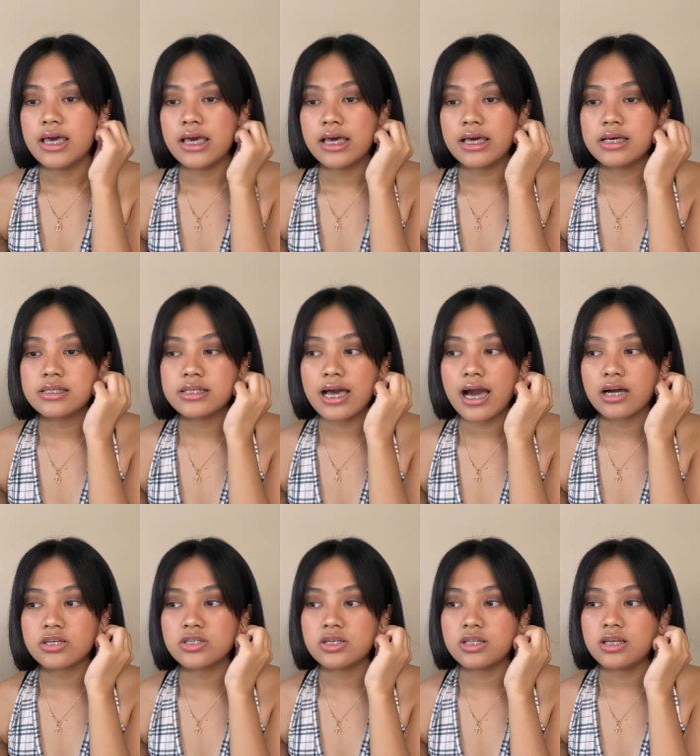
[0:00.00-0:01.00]
is
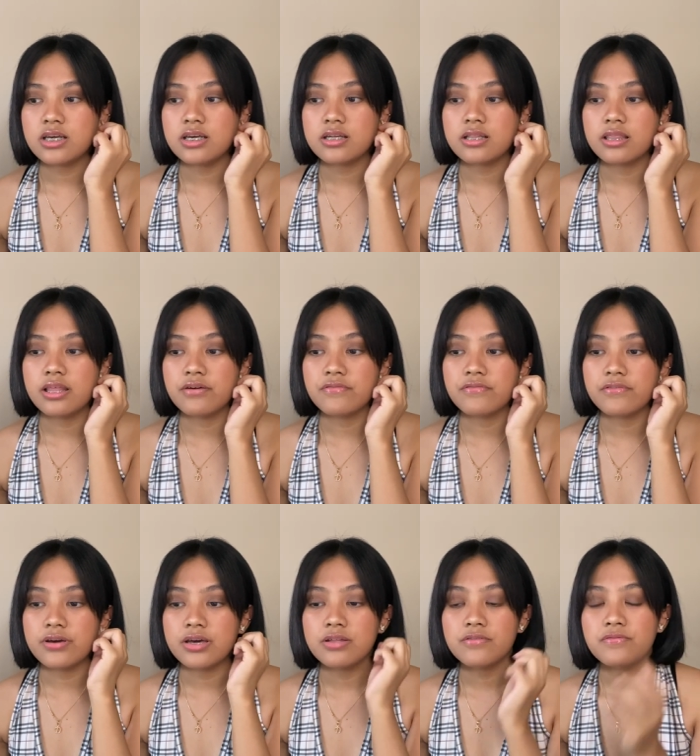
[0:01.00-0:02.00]
actually
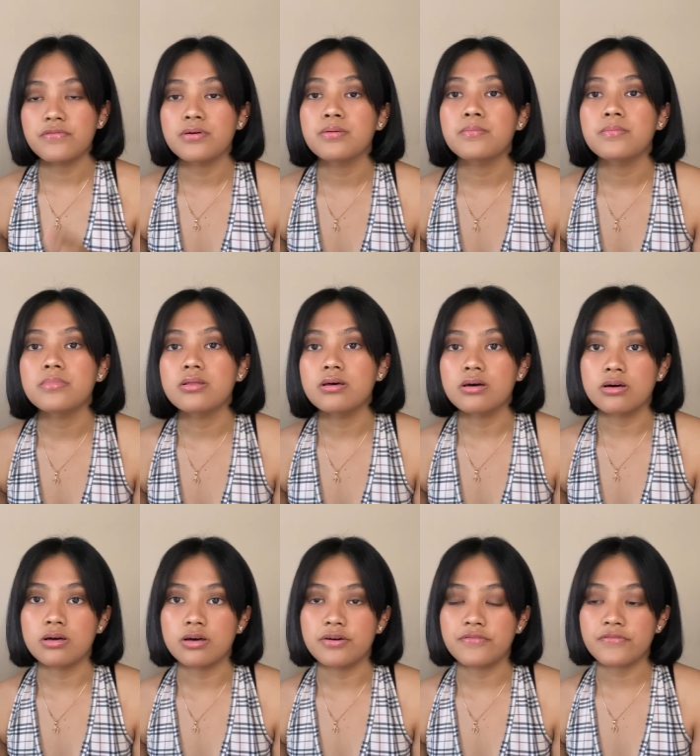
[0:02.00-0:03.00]
different from
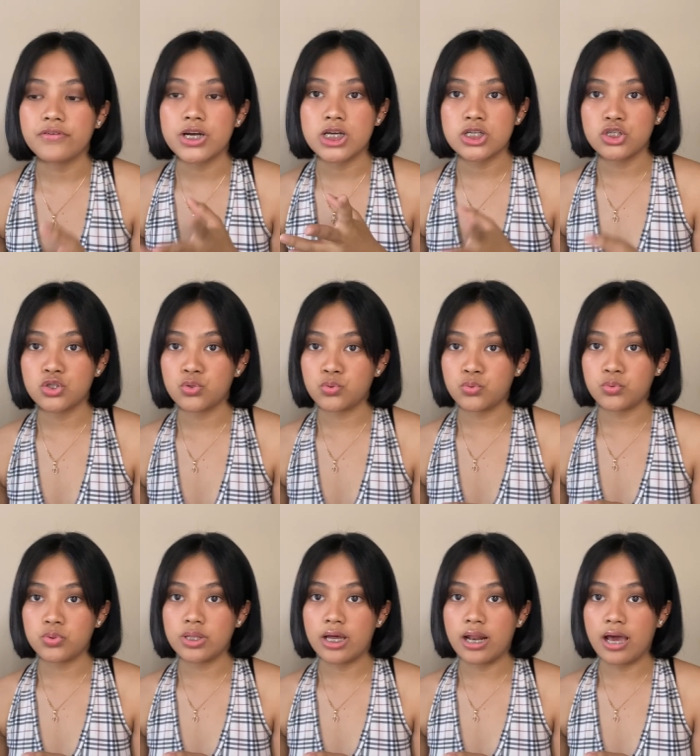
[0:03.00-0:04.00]
the first
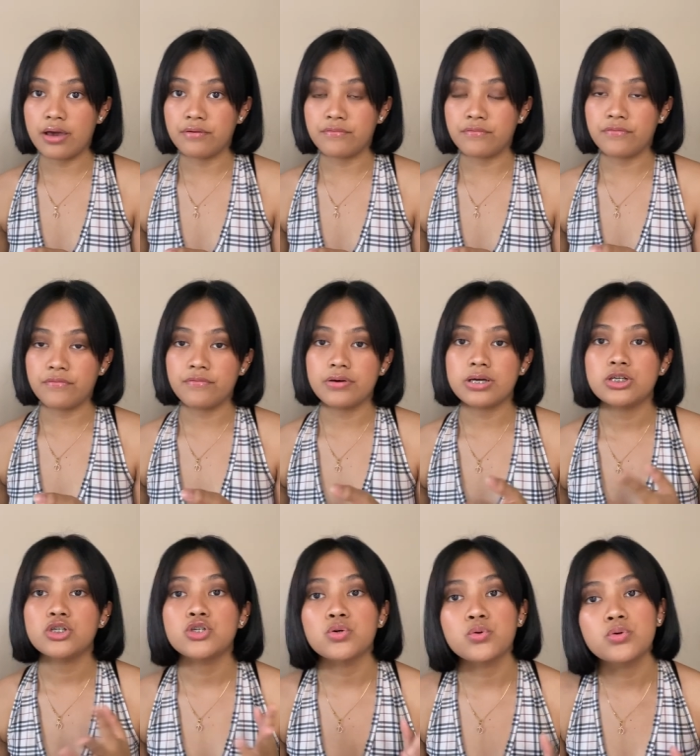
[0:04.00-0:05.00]
two that I've
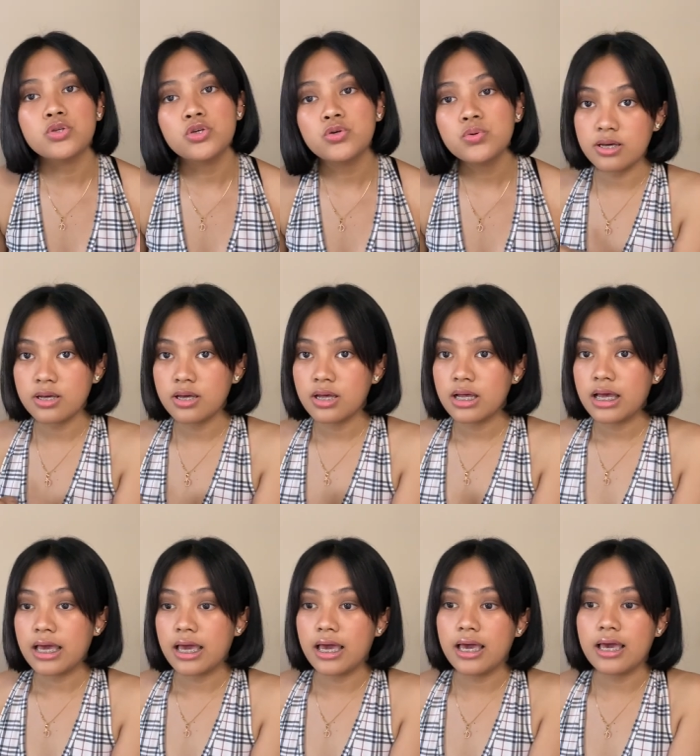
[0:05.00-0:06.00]
shown you,
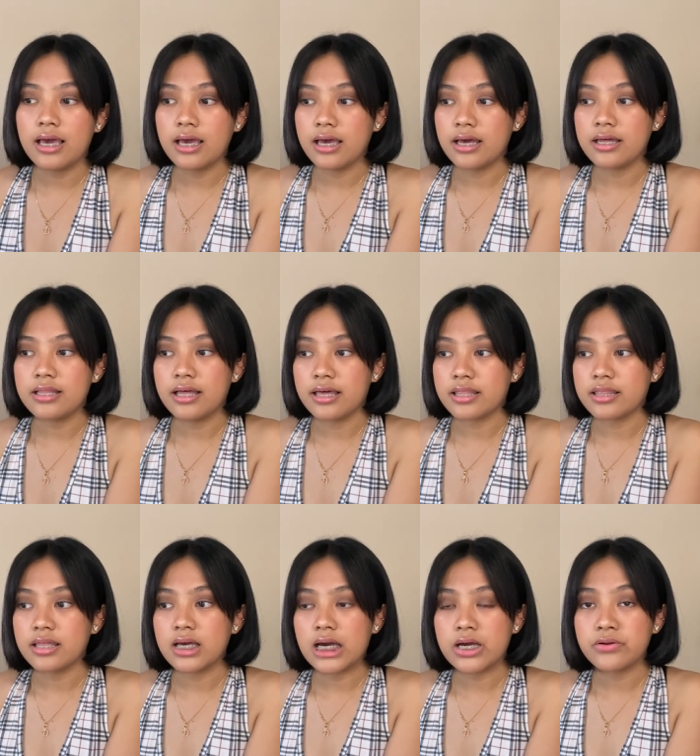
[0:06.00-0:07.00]
and I
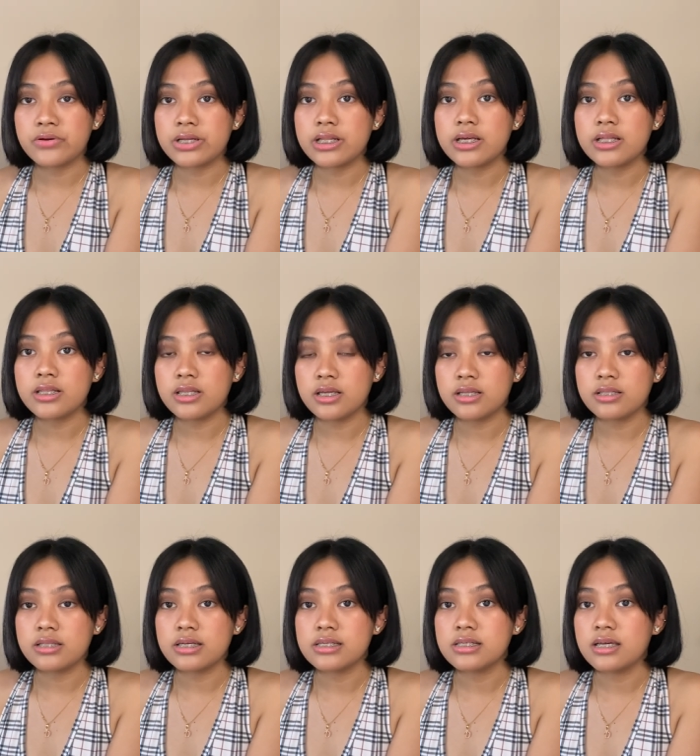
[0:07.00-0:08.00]
think I really need
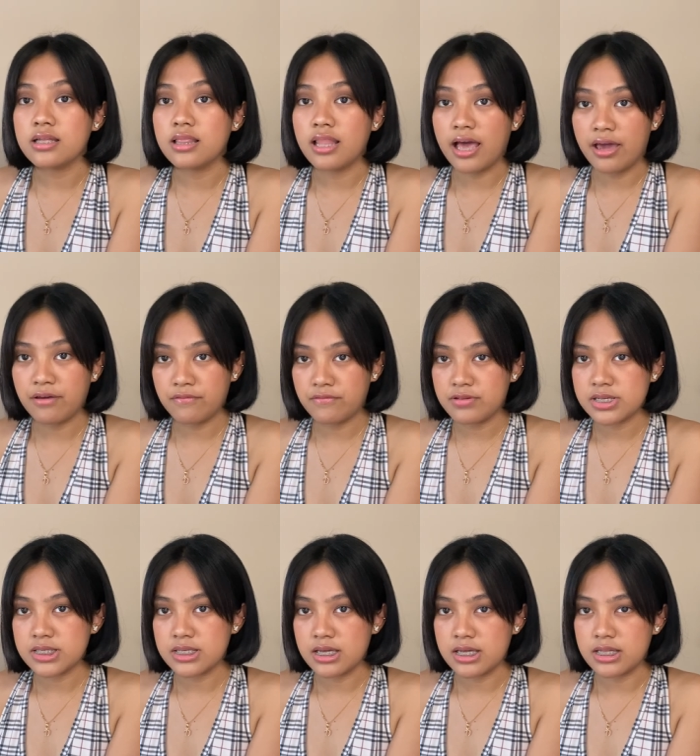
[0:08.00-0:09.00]
this in life
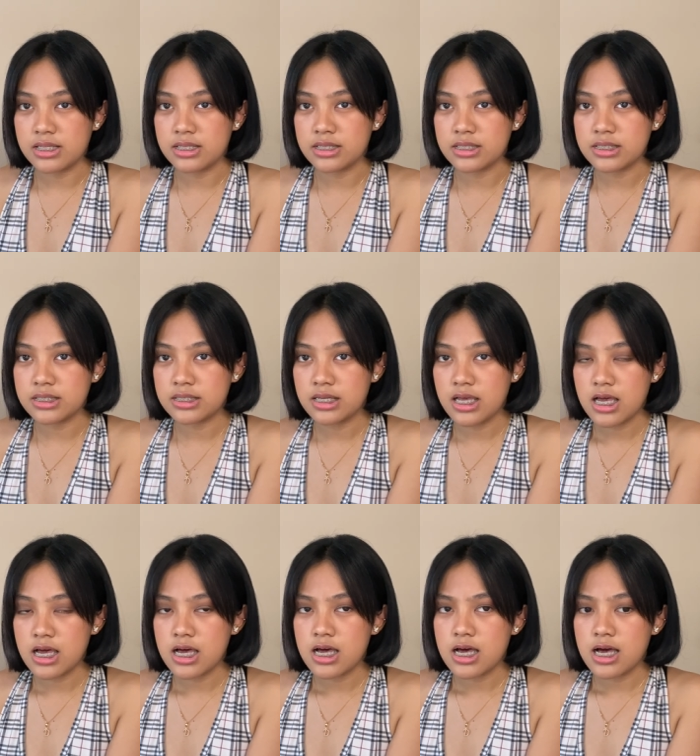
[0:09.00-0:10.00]
since
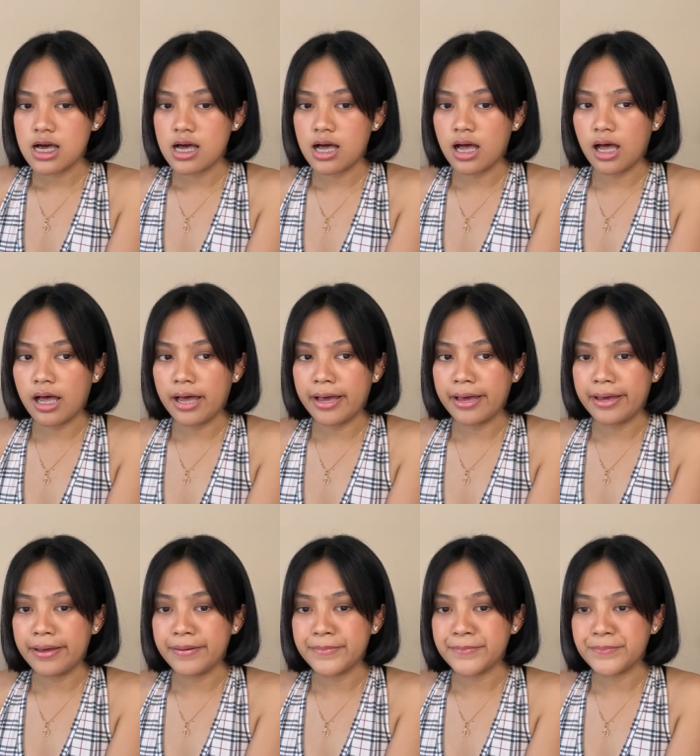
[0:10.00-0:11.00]

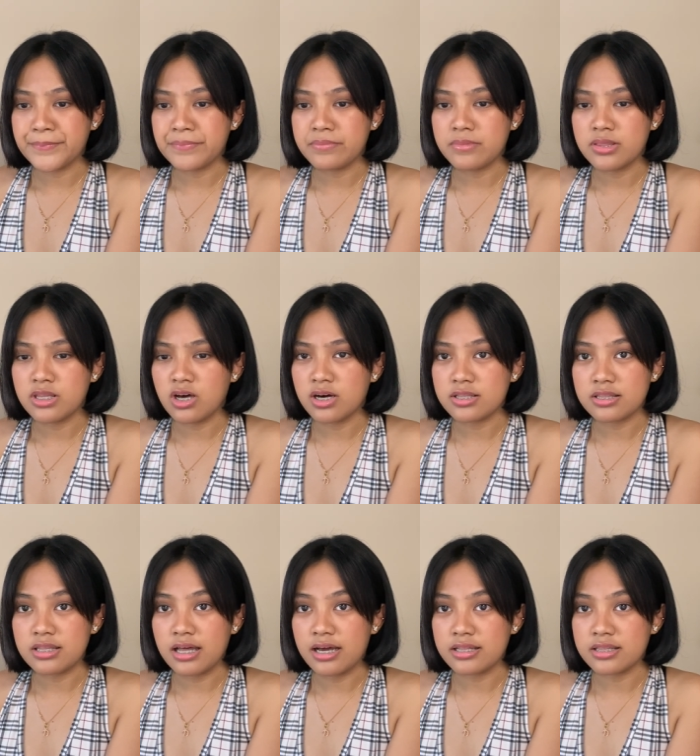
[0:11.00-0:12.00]
I'm not
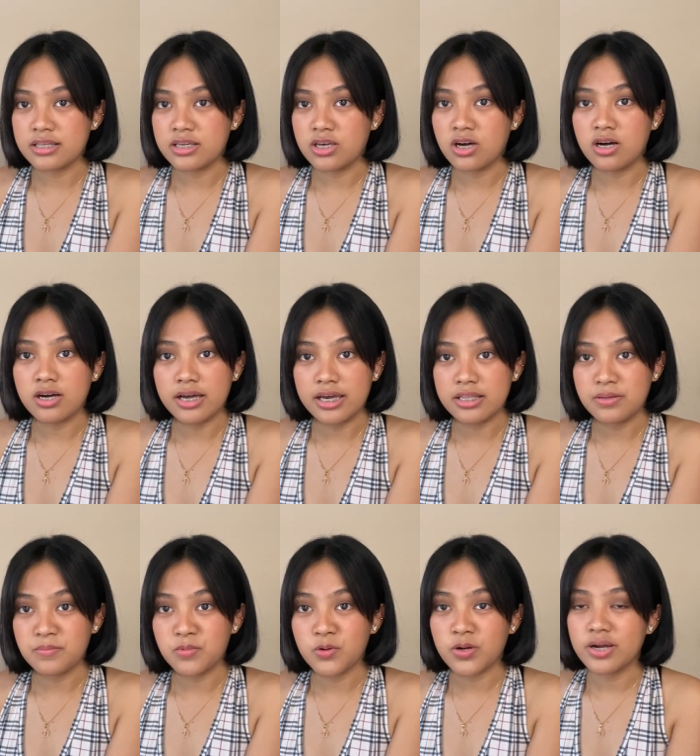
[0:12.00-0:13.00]
that young
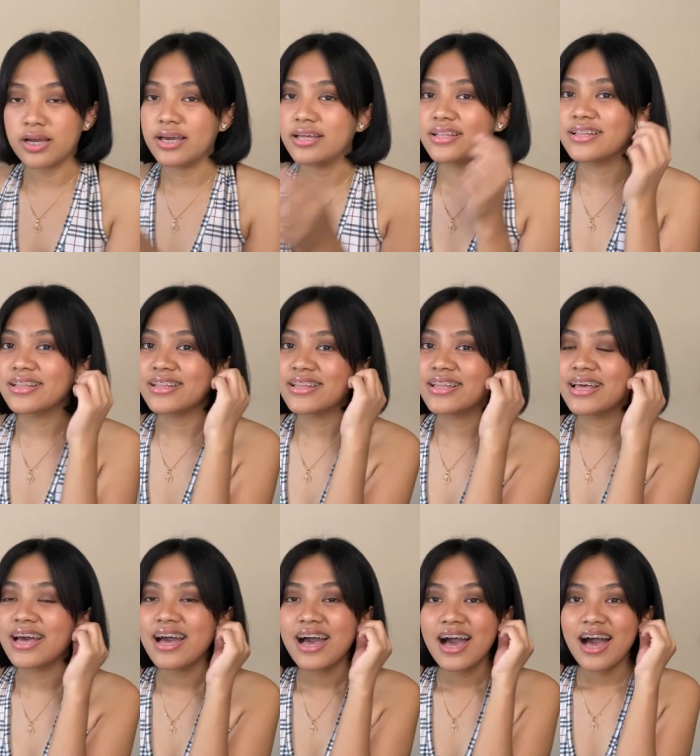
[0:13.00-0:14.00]
anymore, and
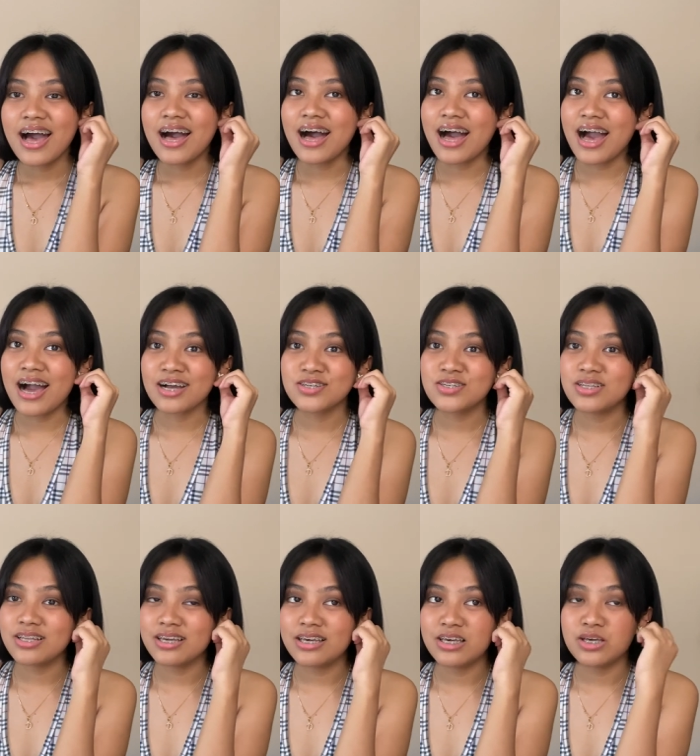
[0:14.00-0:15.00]

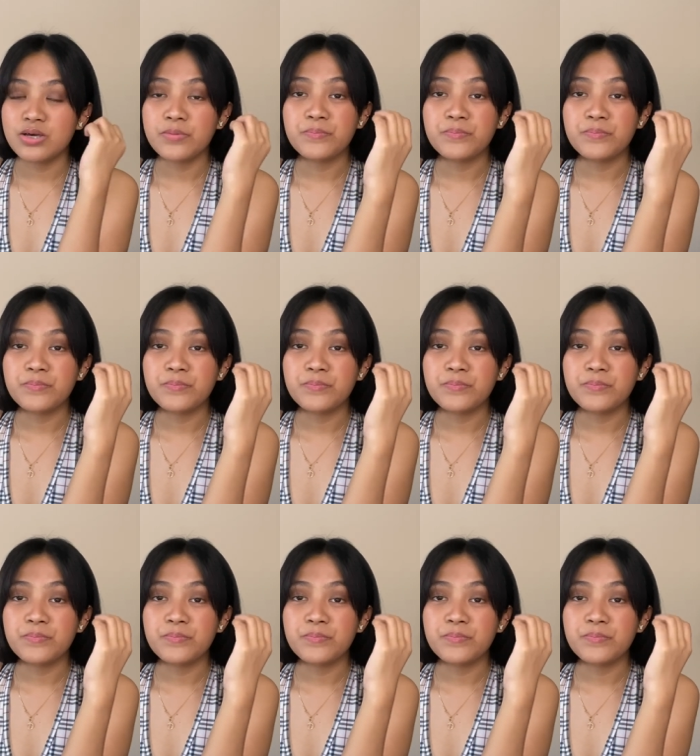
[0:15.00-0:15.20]
actually